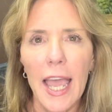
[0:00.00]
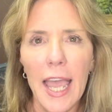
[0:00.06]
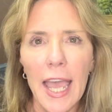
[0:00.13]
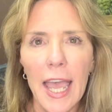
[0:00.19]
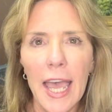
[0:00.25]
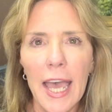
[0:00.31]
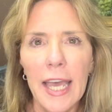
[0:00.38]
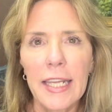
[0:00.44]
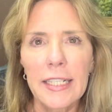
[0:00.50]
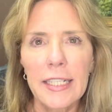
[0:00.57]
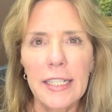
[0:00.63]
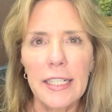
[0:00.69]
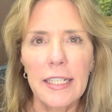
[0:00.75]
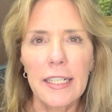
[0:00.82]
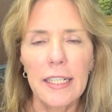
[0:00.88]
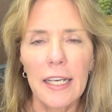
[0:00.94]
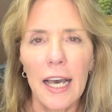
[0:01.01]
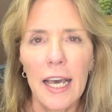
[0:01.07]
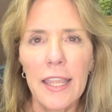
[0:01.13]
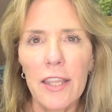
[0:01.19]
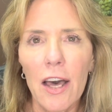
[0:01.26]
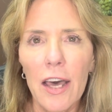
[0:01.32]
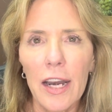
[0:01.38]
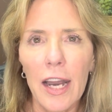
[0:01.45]
and I
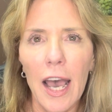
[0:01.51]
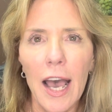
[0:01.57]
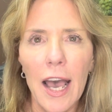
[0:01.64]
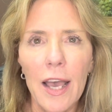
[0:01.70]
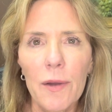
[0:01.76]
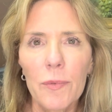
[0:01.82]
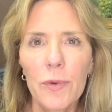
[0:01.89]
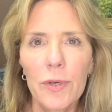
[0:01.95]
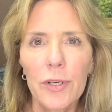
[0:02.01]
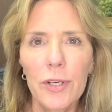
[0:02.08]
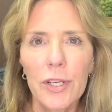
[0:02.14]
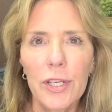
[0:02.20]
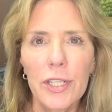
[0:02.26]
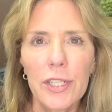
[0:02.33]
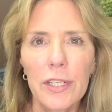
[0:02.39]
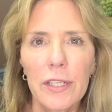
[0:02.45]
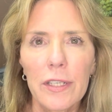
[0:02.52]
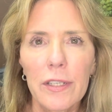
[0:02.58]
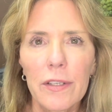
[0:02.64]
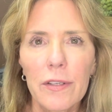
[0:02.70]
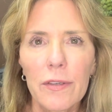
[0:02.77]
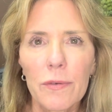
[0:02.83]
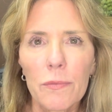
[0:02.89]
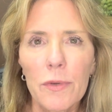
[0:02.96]
thought I would
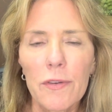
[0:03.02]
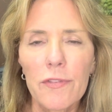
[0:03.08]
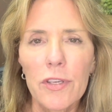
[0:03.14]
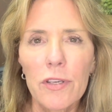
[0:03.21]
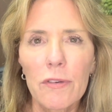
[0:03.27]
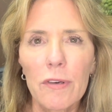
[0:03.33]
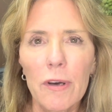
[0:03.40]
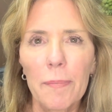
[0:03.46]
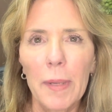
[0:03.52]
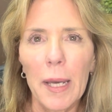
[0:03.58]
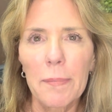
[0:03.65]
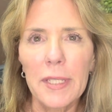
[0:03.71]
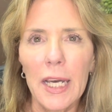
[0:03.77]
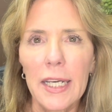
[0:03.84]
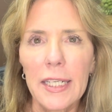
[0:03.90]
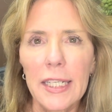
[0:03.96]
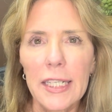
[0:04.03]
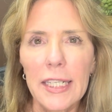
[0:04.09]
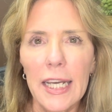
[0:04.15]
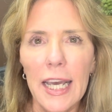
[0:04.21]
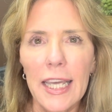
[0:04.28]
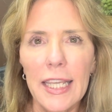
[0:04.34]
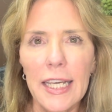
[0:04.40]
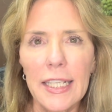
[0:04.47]
review a peptide
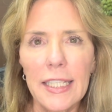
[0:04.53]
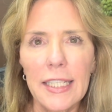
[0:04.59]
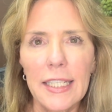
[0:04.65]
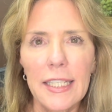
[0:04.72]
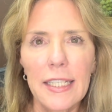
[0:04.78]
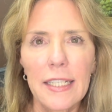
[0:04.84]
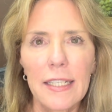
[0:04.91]
today that's